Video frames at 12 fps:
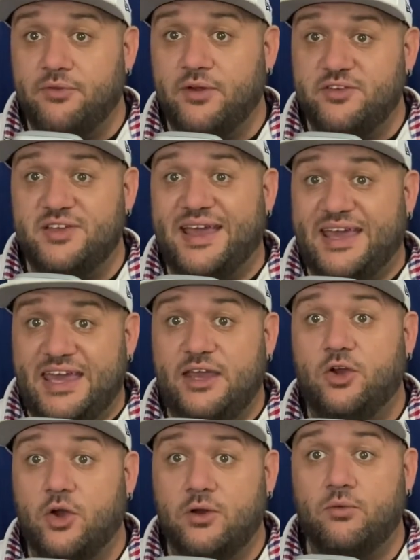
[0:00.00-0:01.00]
looks like he
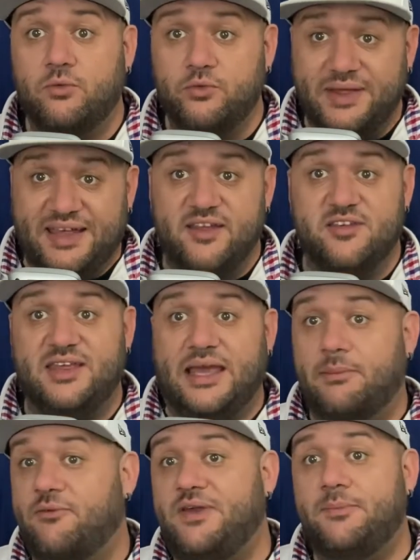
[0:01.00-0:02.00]
could lead this
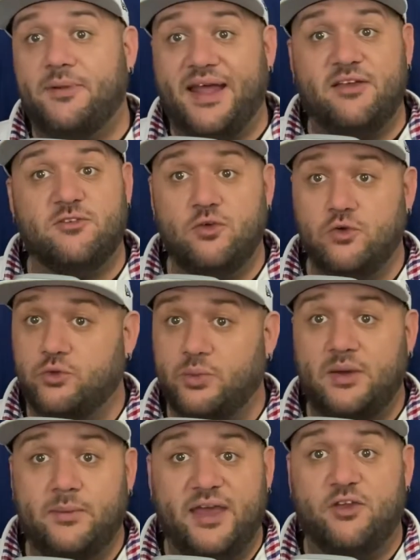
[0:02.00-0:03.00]
team, if he plays
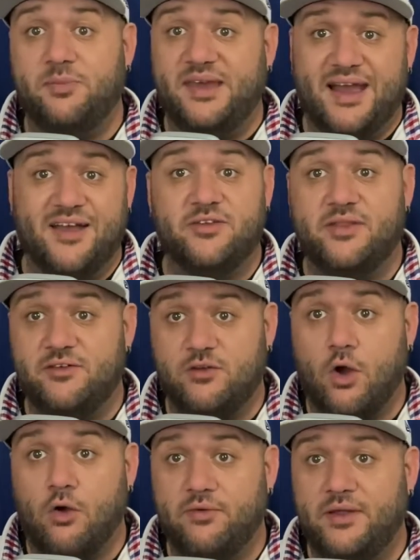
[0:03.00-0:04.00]
2-3 weeks because of this
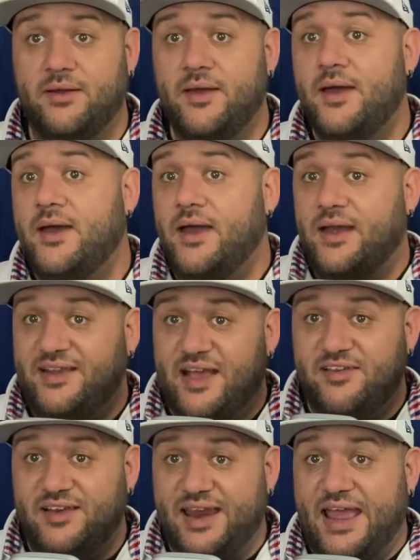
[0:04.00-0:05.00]
COVID
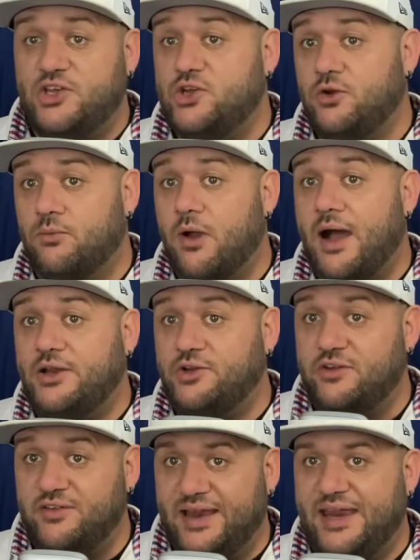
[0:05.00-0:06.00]
designation to
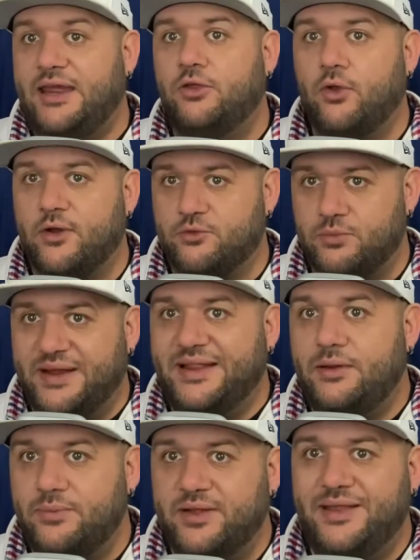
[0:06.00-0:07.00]
Rodgers, and he looks
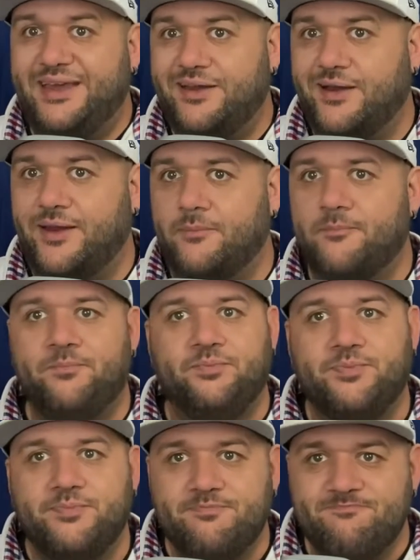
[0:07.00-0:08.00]
really, really good,
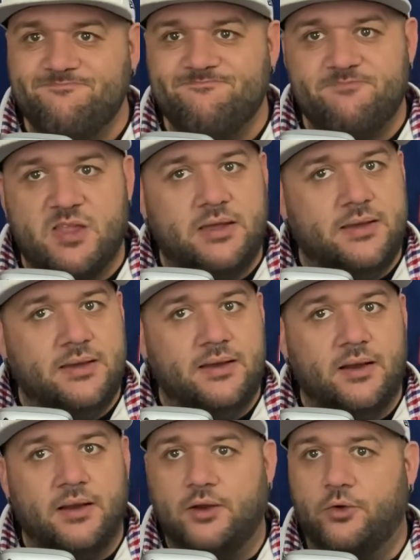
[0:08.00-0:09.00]

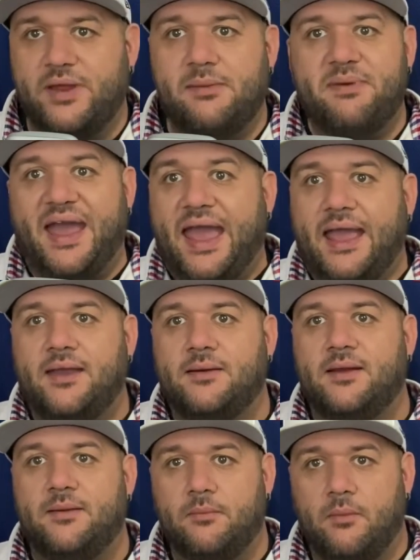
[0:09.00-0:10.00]
Green Bay
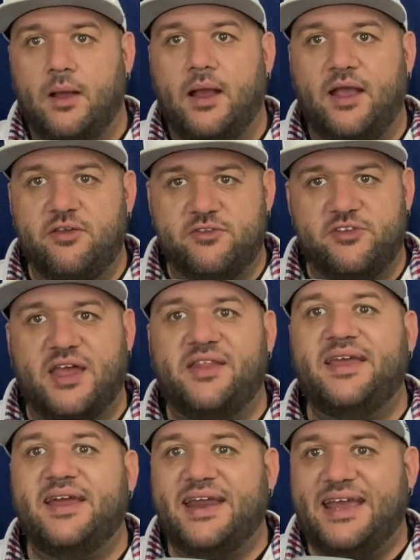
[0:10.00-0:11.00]
is
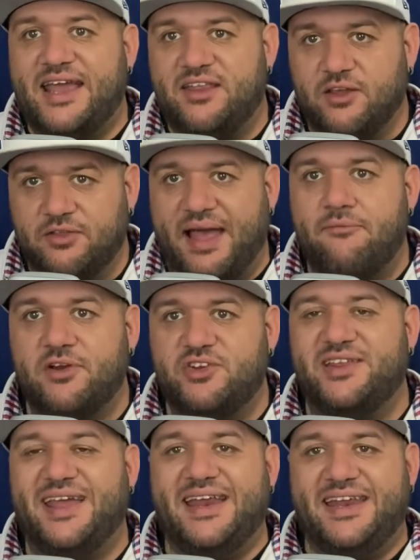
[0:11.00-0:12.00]
suddenly going to get the leverage
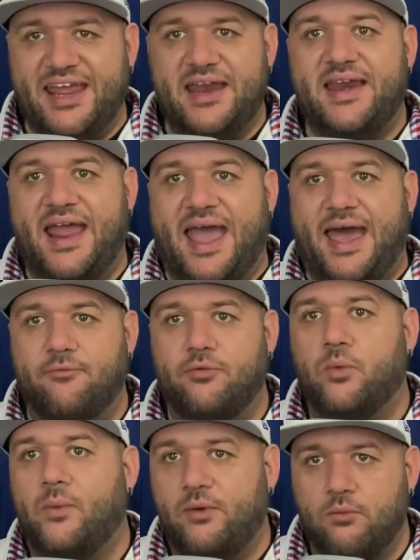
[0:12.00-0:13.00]
that they didn't have
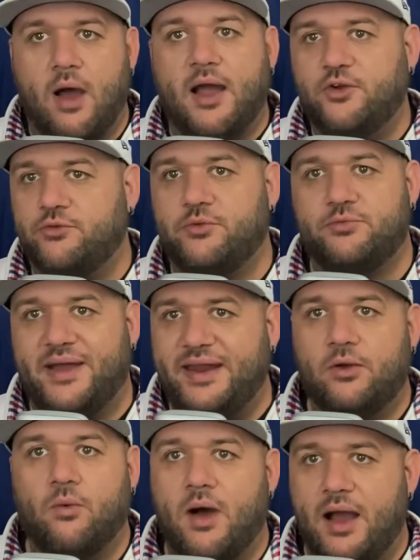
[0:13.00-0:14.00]
when Rodgers was
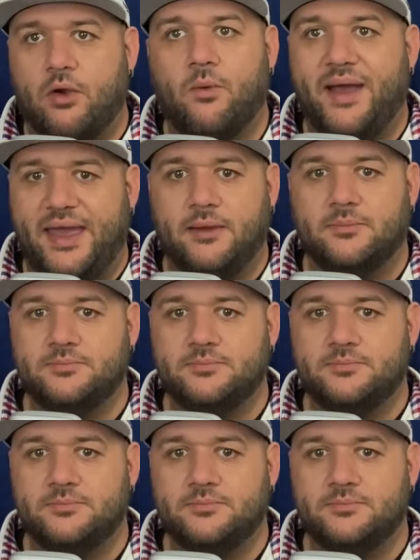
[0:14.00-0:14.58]
ready to walk away.